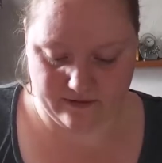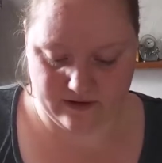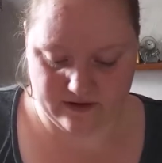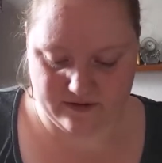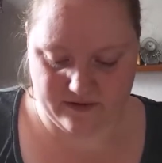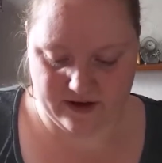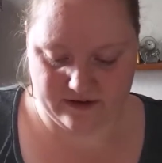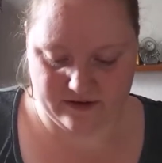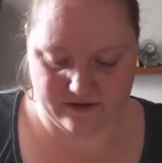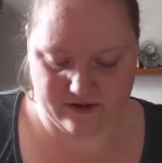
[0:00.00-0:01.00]
I've got a
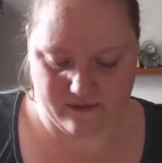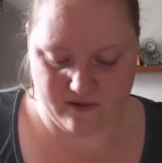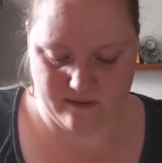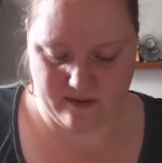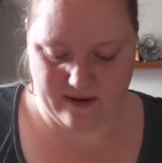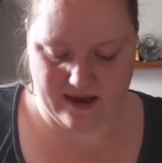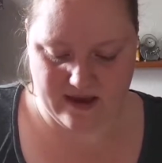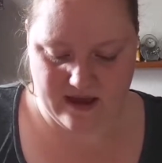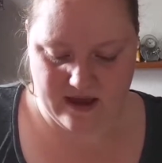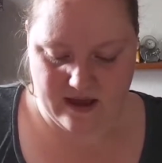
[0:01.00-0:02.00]
divider to try and work my way
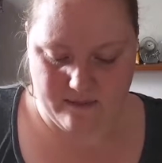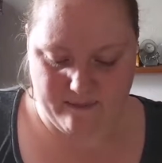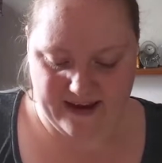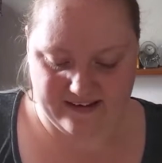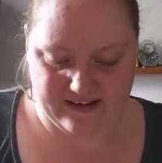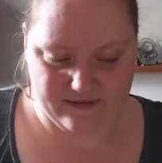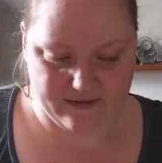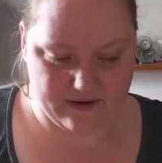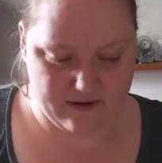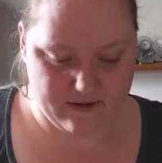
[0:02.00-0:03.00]
mentally
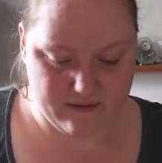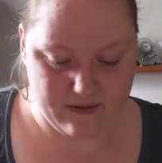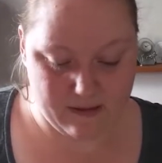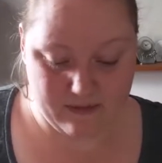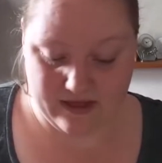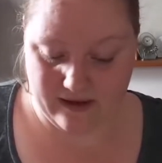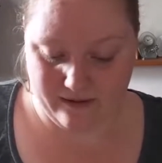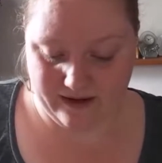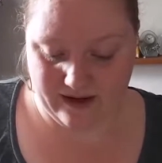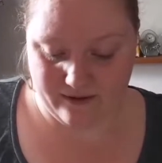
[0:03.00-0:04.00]
through. But there
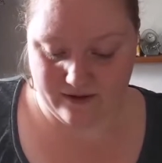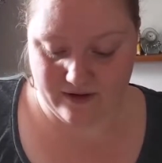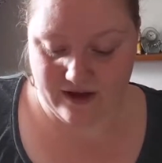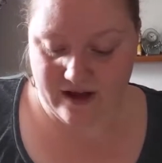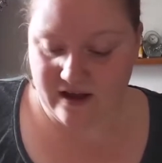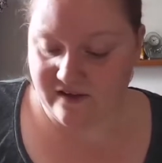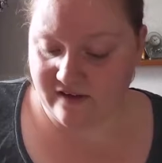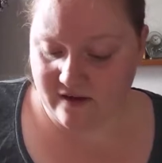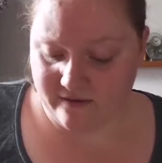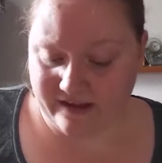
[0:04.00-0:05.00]
we go.
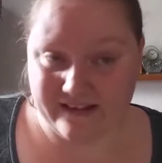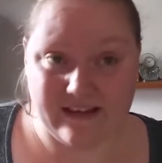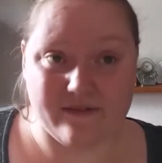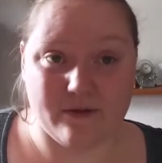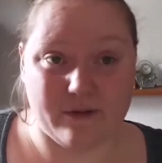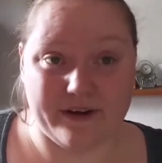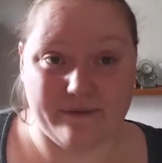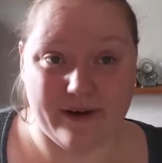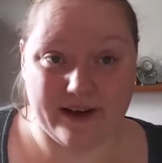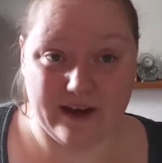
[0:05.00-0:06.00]
So that's it for what
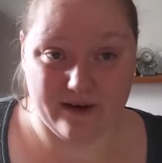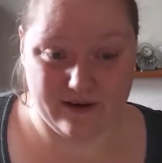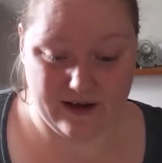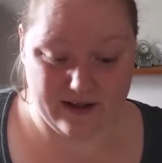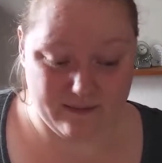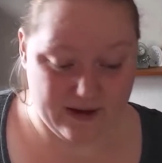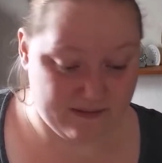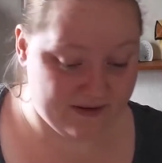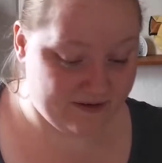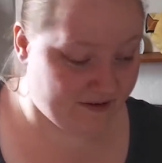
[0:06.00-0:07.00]
I'm working on at the
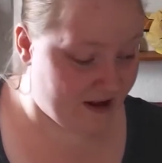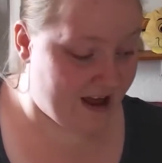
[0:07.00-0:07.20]
moment.